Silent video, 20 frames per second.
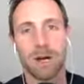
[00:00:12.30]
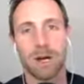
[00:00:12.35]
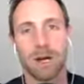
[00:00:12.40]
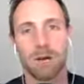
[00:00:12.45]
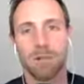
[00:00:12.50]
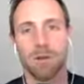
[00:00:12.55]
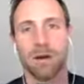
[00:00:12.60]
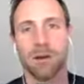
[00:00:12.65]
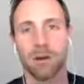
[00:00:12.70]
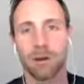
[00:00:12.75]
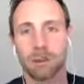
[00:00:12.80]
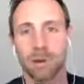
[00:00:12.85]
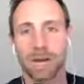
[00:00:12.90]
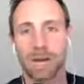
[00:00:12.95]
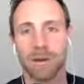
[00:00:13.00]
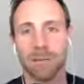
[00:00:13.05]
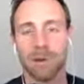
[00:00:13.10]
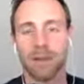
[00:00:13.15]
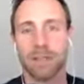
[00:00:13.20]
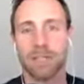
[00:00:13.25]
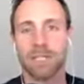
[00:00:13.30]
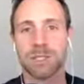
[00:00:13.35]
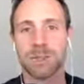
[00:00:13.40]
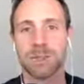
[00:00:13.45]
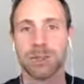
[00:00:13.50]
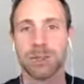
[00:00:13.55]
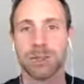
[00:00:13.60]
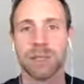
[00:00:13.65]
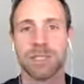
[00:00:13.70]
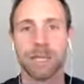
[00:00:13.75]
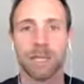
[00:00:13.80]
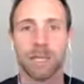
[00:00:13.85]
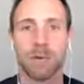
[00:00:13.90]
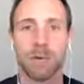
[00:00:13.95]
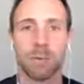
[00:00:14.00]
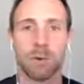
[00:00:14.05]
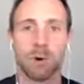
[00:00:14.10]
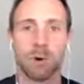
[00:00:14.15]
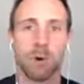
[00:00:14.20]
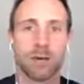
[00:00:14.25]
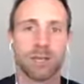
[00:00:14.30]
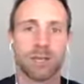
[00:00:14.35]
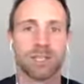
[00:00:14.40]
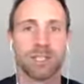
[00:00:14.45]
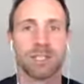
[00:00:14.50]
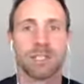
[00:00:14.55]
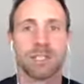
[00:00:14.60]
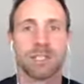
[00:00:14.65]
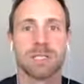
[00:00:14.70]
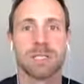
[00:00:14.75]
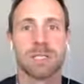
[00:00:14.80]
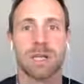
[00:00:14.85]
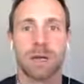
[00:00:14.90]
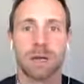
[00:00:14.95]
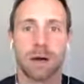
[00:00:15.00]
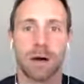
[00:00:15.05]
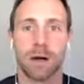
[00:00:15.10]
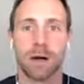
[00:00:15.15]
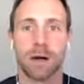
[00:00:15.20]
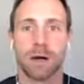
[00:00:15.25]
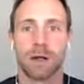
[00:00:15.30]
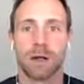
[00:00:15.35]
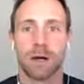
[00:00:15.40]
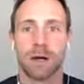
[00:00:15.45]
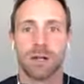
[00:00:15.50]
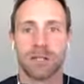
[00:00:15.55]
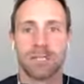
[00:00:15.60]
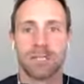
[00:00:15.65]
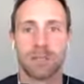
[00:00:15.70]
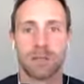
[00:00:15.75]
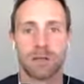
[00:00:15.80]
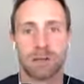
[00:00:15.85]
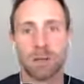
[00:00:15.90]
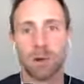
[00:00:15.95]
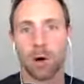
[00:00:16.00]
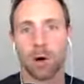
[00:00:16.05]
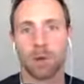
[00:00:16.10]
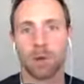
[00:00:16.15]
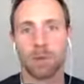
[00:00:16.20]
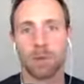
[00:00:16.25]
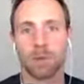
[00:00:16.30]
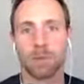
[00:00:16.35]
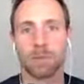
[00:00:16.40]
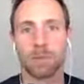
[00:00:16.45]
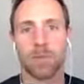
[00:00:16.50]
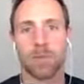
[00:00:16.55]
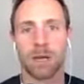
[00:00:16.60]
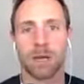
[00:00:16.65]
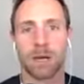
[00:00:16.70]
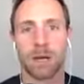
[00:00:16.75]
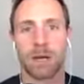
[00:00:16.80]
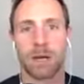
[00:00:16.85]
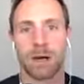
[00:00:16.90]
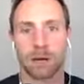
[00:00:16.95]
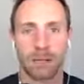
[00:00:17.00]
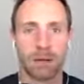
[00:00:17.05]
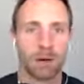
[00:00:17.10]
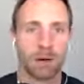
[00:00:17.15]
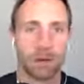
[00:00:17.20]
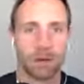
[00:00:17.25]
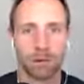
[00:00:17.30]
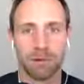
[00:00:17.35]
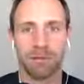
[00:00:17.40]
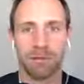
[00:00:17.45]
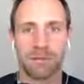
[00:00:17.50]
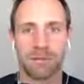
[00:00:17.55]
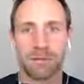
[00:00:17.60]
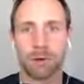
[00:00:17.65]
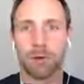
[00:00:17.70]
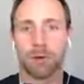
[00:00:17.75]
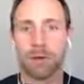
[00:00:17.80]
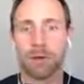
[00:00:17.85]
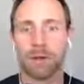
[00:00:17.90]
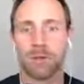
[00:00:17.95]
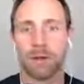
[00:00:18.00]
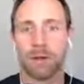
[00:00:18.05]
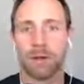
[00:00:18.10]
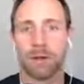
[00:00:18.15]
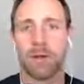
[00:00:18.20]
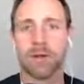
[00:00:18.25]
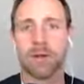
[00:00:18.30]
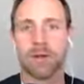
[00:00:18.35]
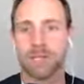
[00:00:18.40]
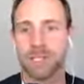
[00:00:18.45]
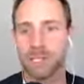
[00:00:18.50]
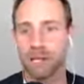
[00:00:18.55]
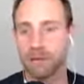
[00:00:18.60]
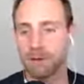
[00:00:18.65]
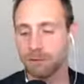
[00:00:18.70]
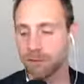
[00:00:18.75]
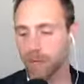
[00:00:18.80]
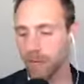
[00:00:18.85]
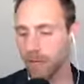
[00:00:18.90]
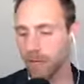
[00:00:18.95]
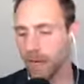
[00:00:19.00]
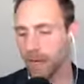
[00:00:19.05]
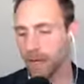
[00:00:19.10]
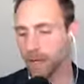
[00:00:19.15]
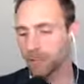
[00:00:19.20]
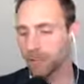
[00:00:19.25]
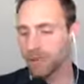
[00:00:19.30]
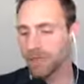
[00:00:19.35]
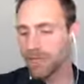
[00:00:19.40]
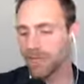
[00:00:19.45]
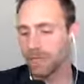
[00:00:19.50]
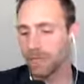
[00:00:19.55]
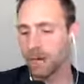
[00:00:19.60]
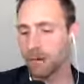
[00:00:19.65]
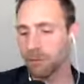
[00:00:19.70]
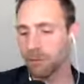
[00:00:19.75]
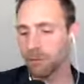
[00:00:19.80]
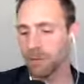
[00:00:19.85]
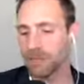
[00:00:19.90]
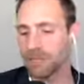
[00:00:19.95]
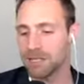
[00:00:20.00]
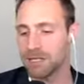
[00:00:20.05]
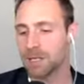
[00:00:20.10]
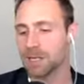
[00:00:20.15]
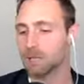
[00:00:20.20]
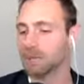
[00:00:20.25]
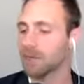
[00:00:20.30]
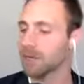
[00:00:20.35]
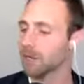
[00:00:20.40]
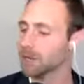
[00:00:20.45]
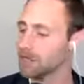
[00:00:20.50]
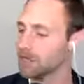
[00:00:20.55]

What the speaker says: follow-up campaigns. We're going to take a couple questions on sales and marketing from the, a couple of Facebook groups and all that good stuff. And if we get time, we might talk about